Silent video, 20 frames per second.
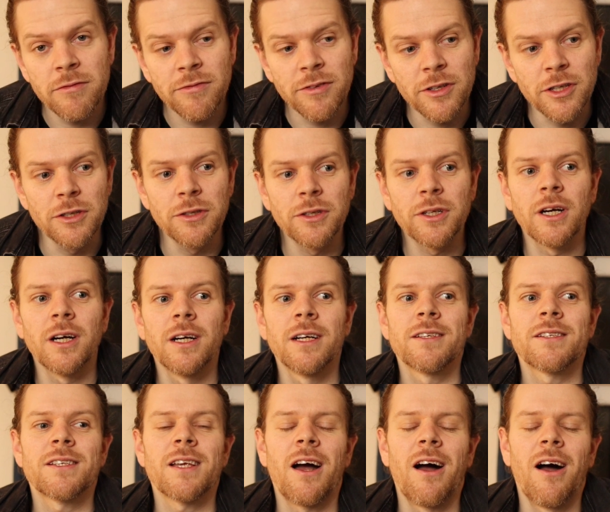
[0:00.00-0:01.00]
for you
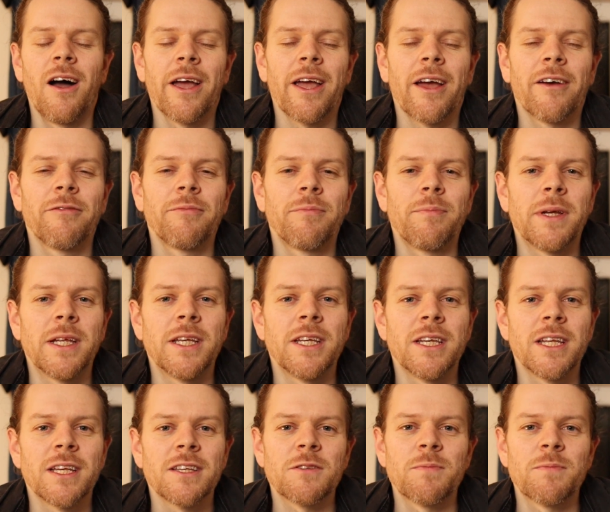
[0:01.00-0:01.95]
guys, I have been